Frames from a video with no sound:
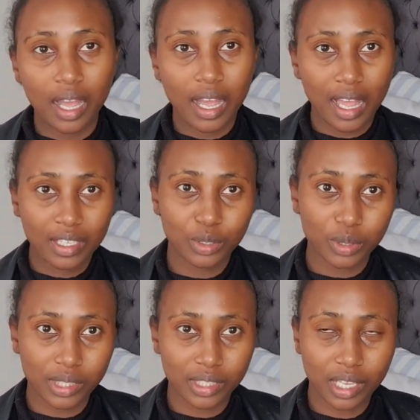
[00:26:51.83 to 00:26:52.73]

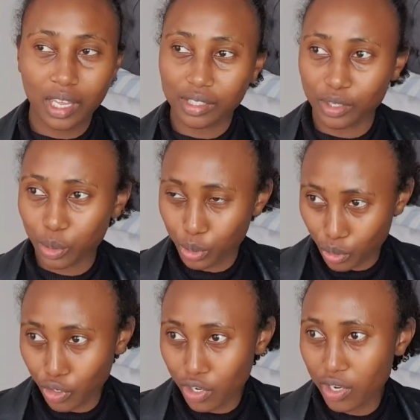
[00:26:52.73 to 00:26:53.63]
As you
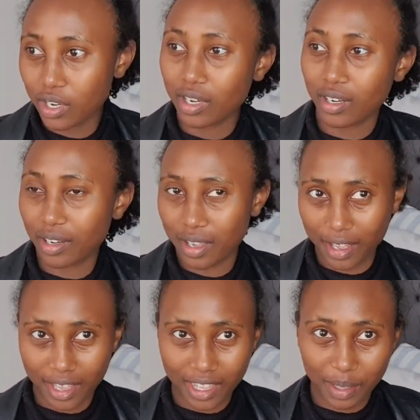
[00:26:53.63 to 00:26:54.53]
saw
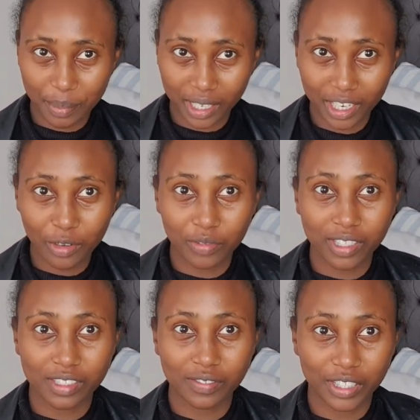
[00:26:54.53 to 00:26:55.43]
in the beginning of
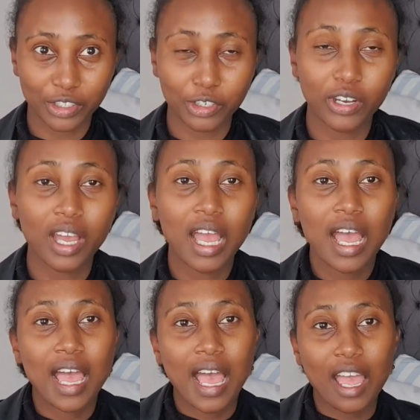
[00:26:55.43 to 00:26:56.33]
this video,
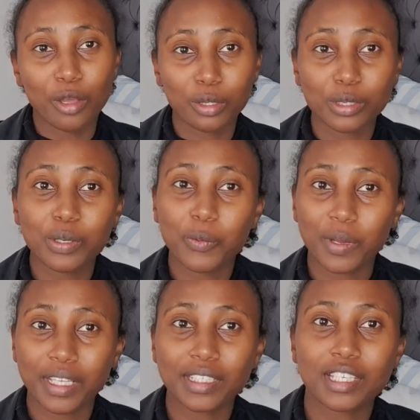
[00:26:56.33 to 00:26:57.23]
I also
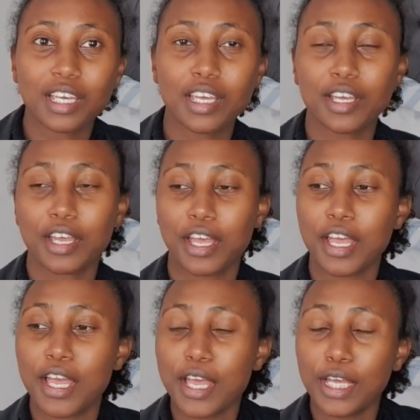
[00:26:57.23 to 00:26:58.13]
went
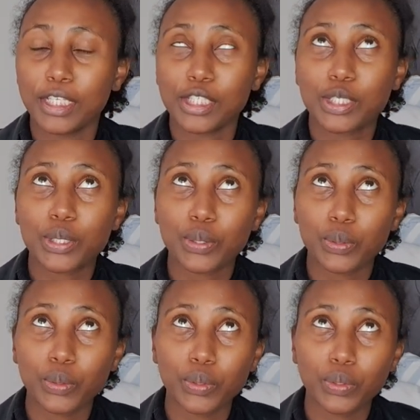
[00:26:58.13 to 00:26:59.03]
to,
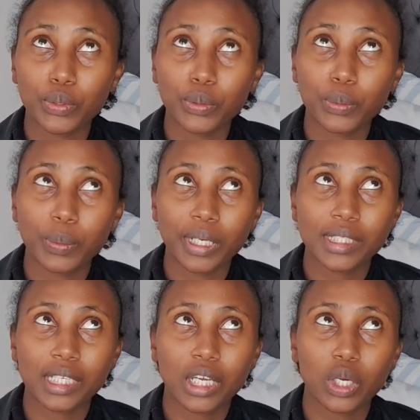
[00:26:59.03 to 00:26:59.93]
what is
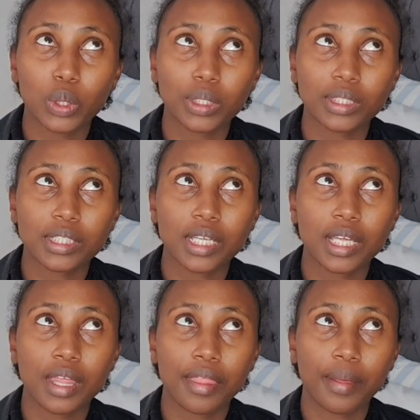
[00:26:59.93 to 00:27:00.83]
it called, the